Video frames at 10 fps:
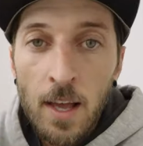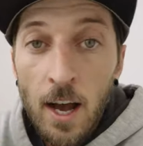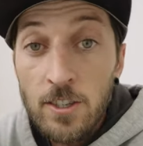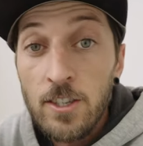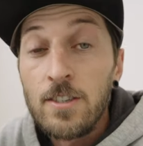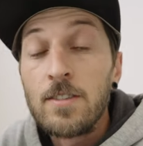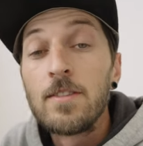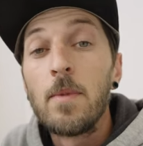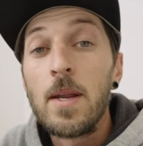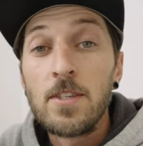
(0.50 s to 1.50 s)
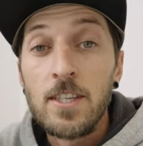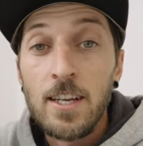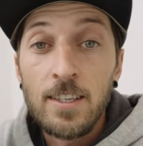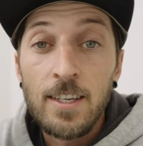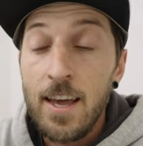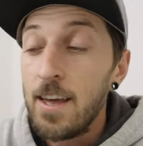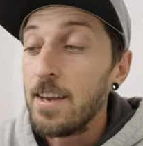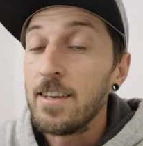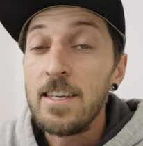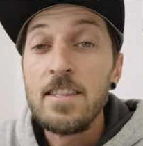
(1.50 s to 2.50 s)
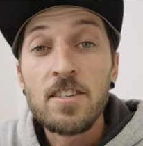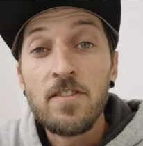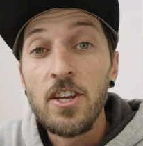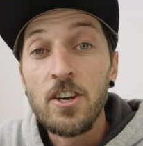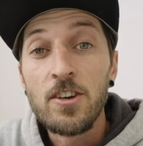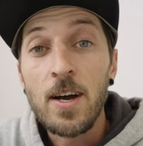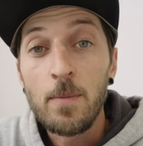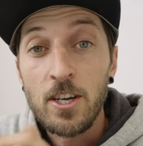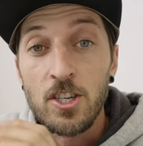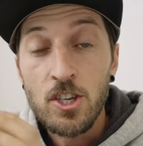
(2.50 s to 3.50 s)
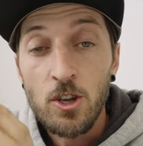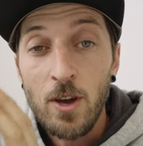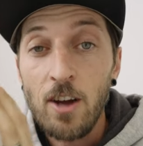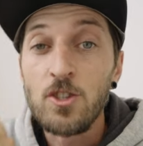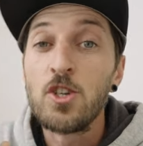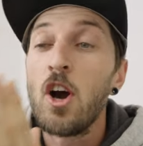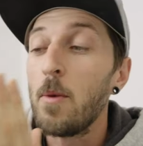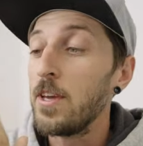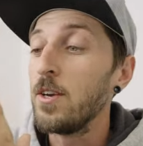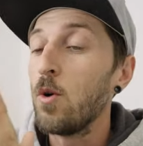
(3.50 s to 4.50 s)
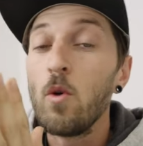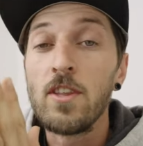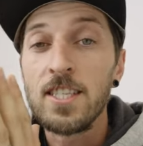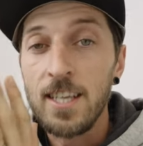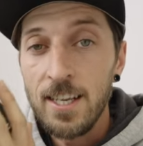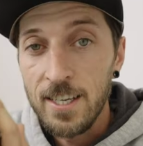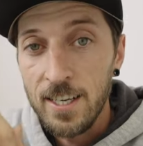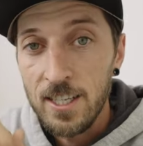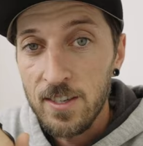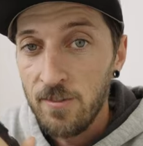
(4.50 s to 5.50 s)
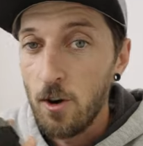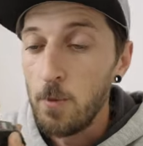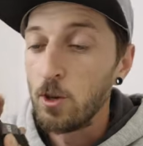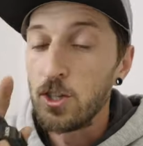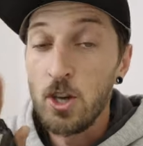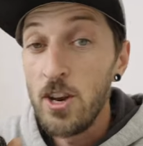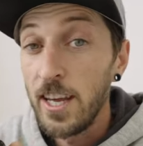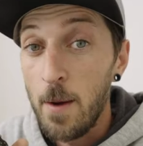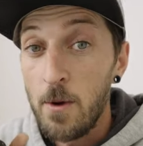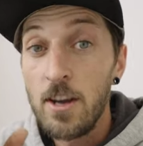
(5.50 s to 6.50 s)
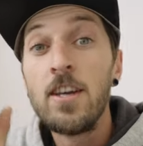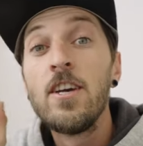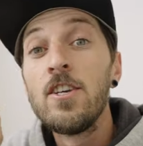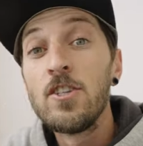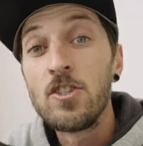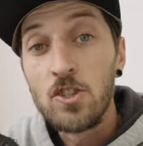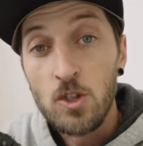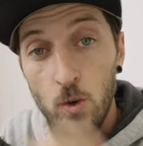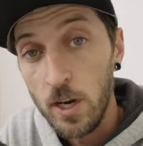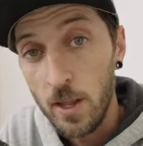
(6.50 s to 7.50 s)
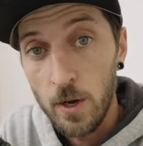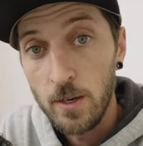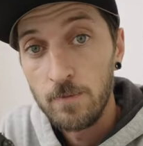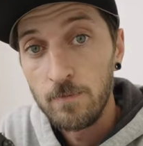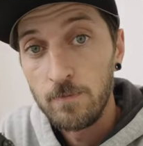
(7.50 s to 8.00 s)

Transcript: How's it? My name is Dylan, and in this video I'm going to show you how to copy all the settings from your Sony camera to another one.